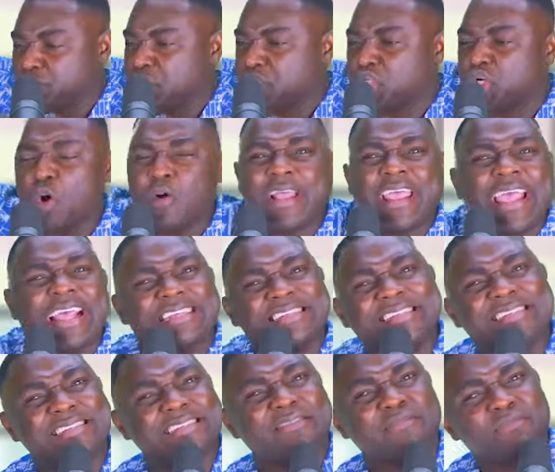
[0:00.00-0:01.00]

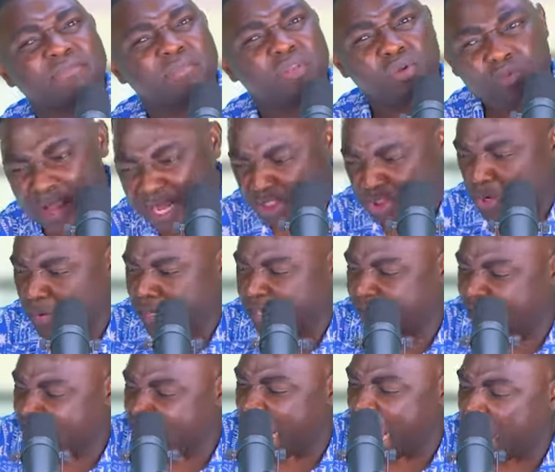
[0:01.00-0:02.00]
jokers. We are
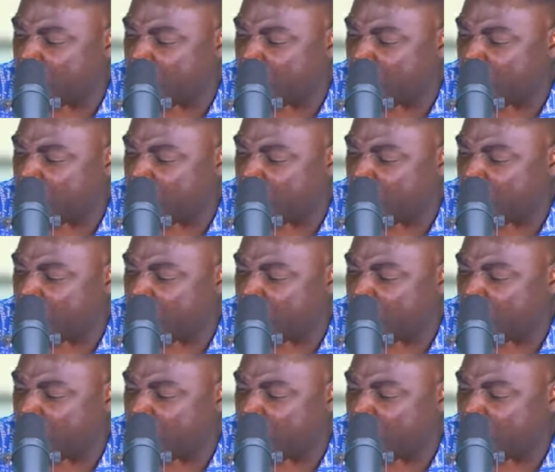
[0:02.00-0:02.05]
talking